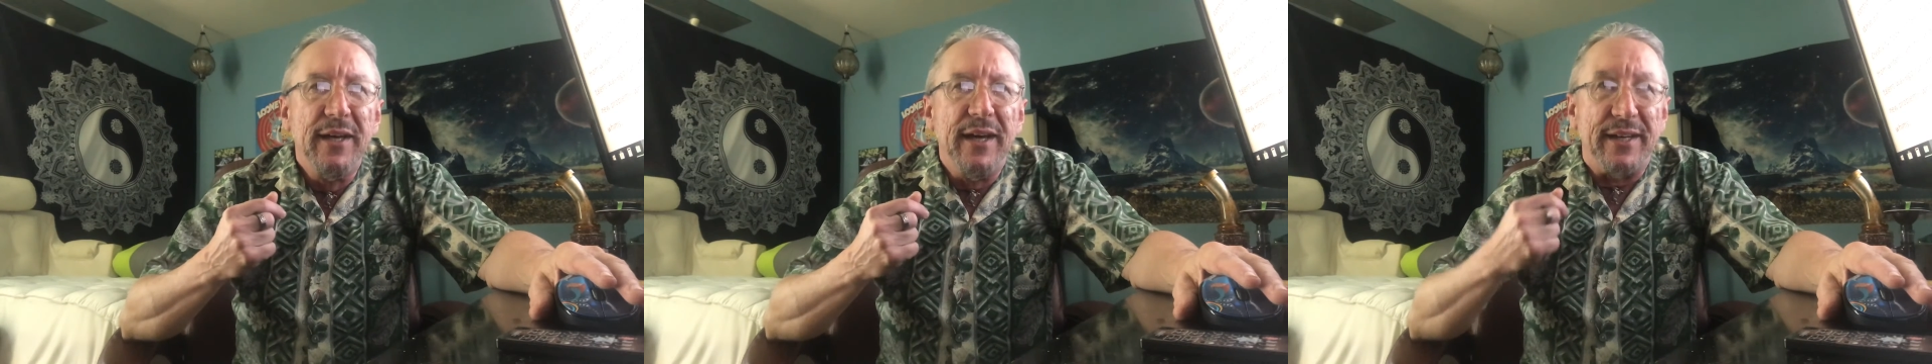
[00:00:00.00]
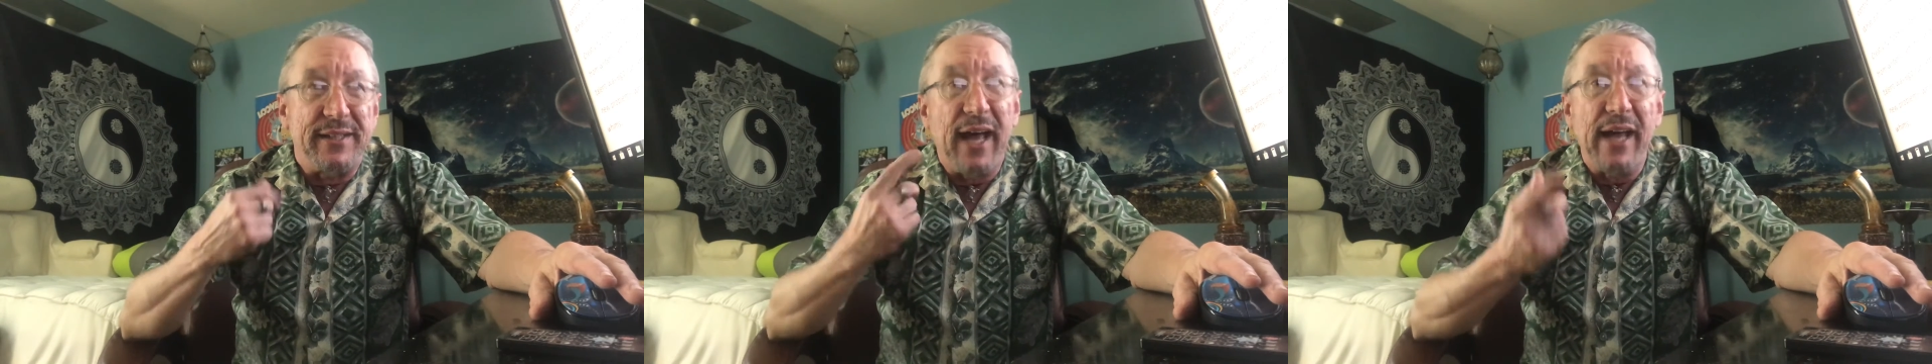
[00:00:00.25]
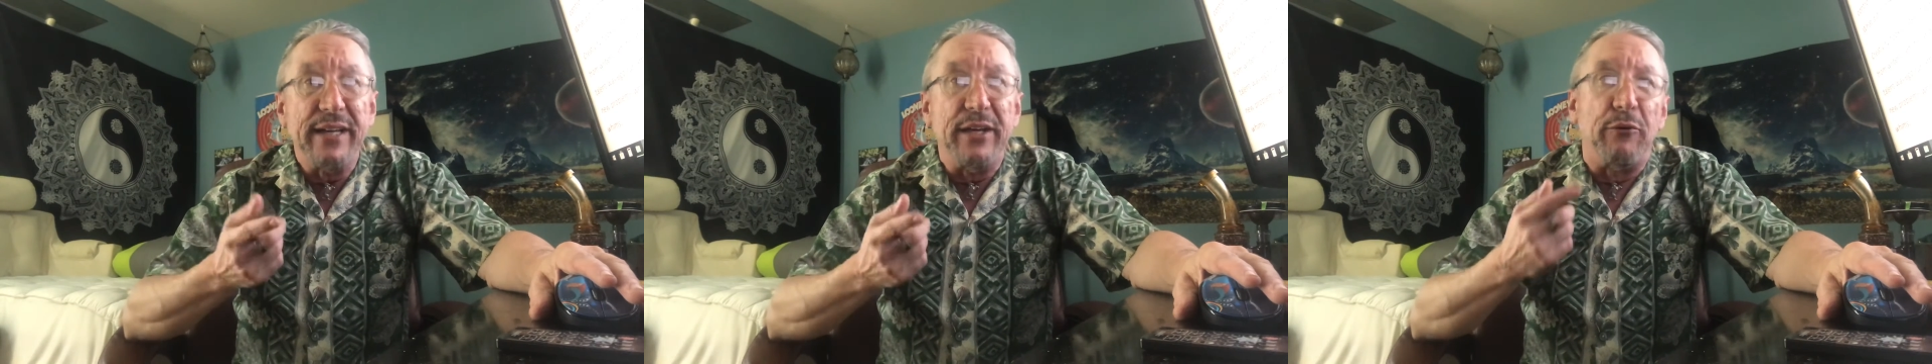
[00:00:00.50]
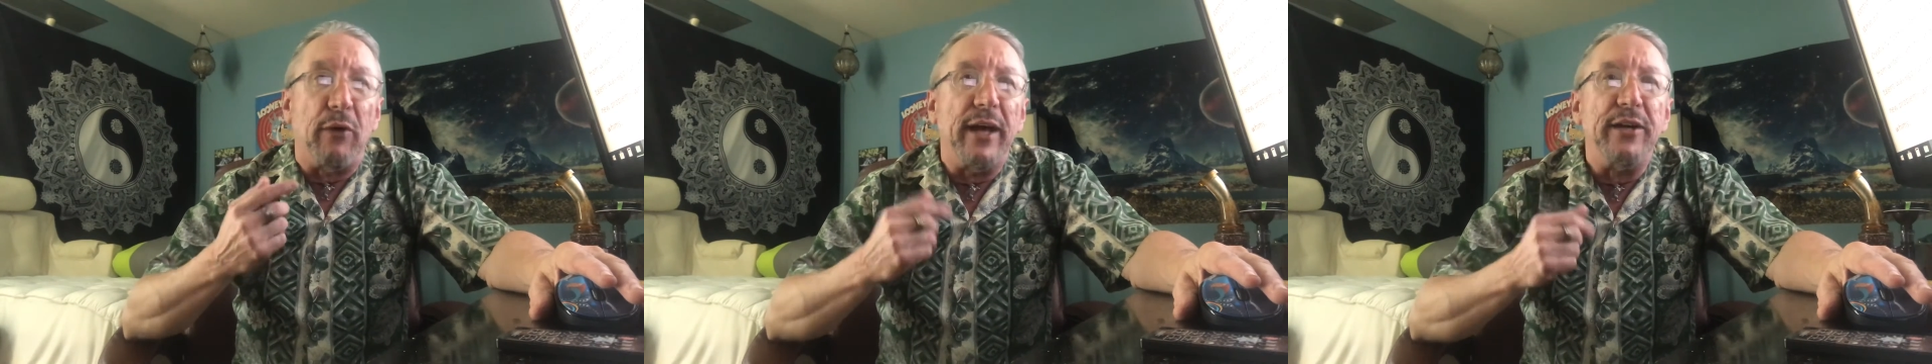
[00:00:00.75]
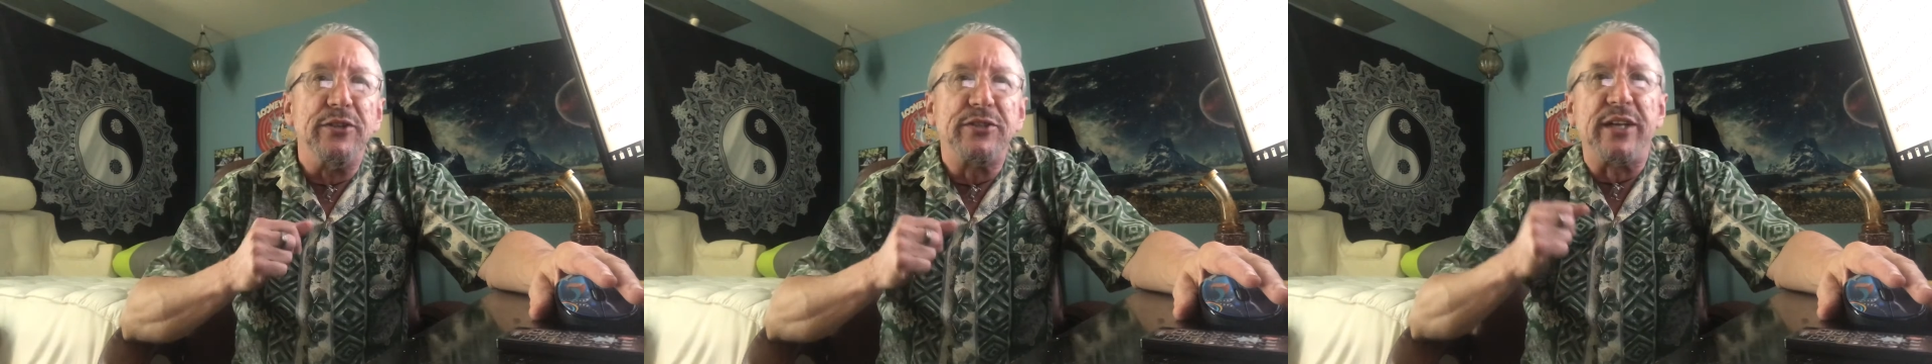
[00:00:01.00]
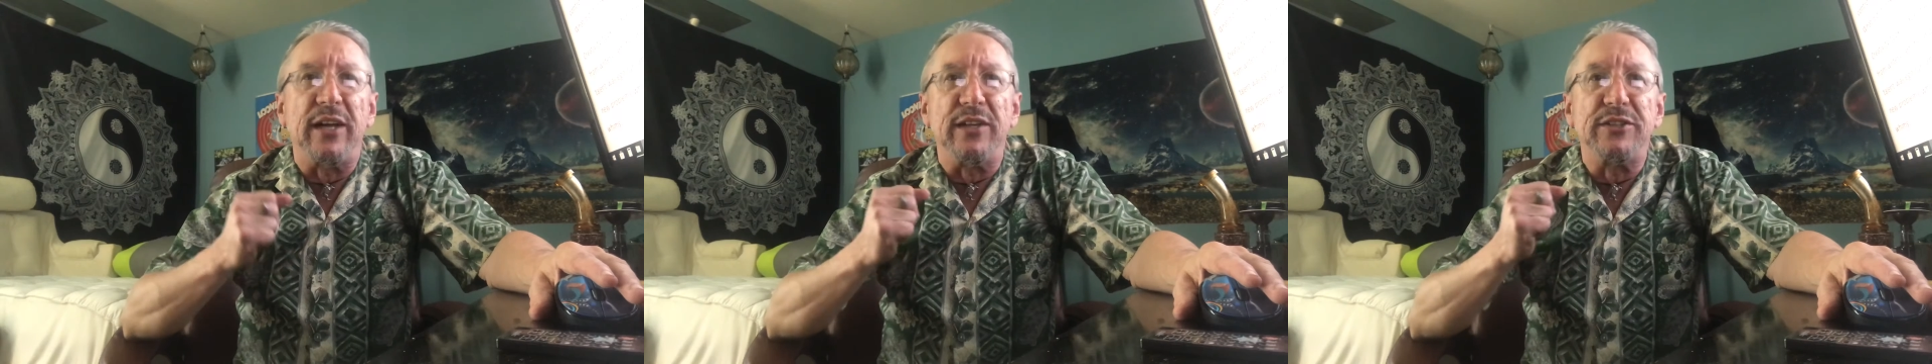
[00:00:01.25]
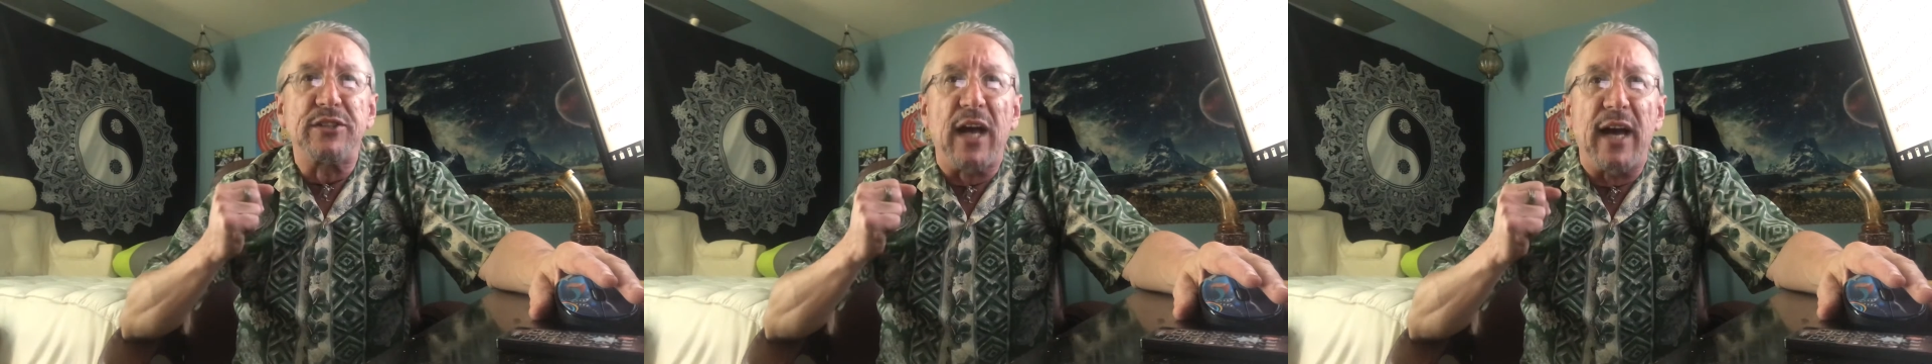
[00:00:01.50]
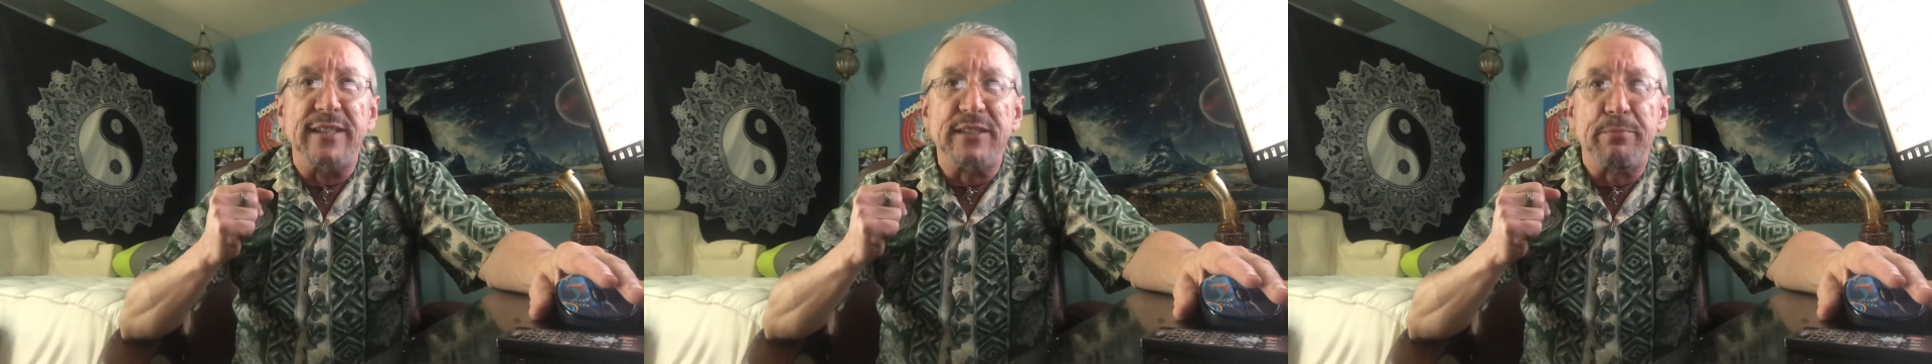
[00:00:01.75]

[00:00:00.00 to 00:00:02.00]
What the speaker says: Italian writers tell us God